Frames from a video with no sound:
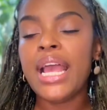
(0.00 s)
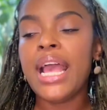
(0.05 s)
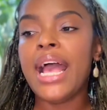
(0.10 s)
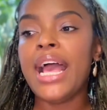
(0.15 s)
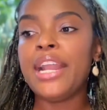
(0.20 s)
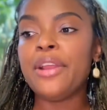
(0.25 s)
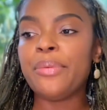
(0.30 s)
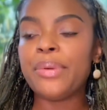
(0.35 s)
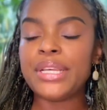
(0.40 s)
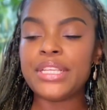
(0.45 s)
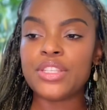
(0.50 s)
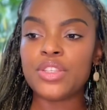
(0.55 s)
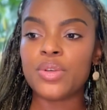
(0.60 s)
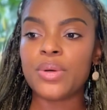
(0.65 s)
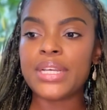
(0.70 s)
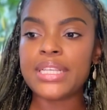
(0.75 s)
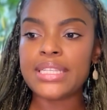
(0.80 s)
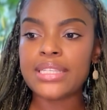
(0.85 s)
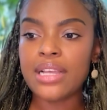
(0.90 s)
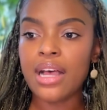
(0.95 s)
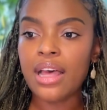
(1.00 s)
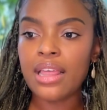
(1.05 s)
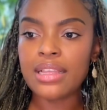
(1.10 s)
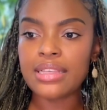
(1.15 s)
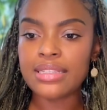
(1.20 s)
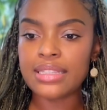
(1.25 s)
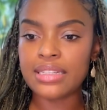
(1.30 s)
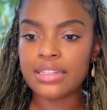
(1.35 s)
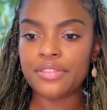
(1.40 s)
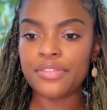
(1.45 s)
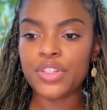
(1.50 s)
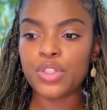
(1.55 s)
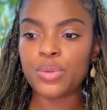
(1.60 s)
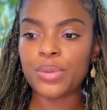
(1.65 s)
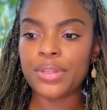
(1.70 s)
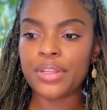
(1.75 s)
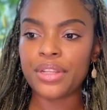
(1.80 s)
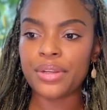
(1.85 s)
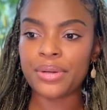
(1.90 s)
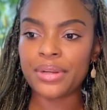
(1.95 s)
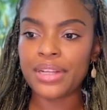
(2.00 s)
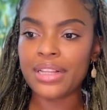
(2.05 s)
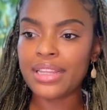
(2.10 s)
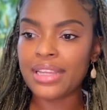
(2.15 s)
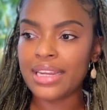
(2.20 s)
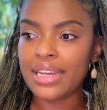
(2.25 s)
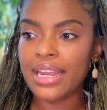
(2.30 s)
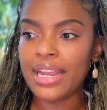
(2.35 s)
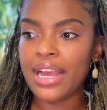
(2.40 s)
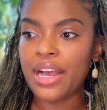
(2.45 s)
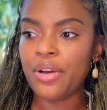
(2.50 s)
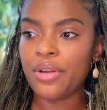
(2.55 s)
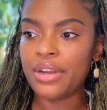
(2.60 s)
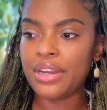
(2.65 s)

Anyway, so I saw this individual and they were cleaning out,